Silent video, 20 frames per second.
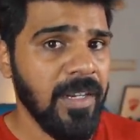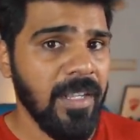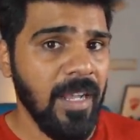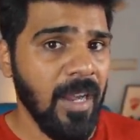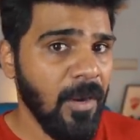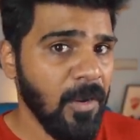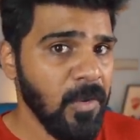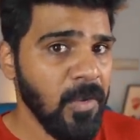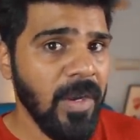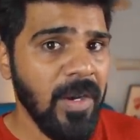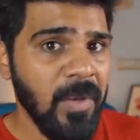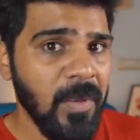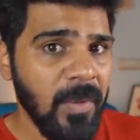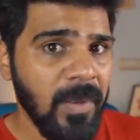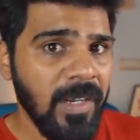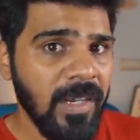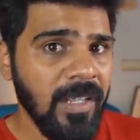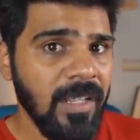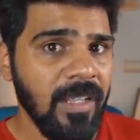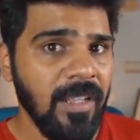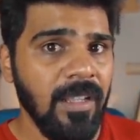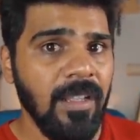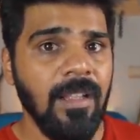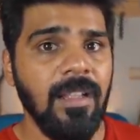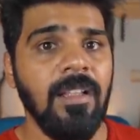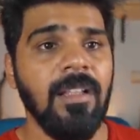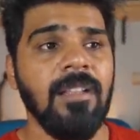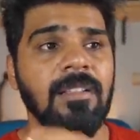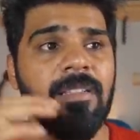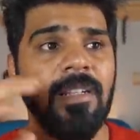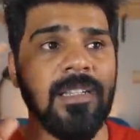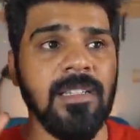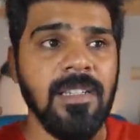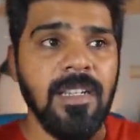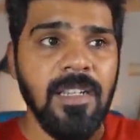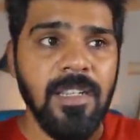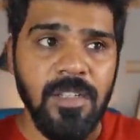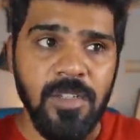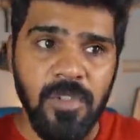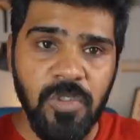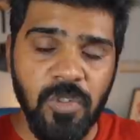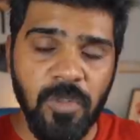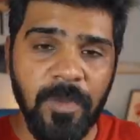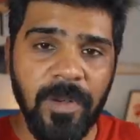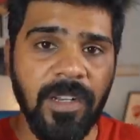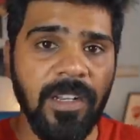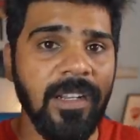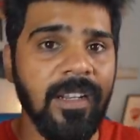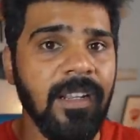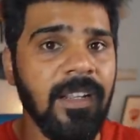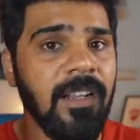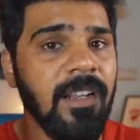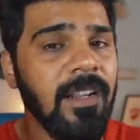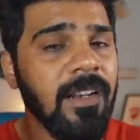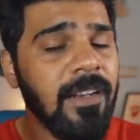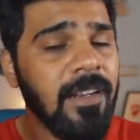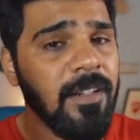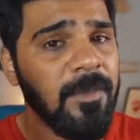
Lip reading: How do I do it? Just zoom it in a little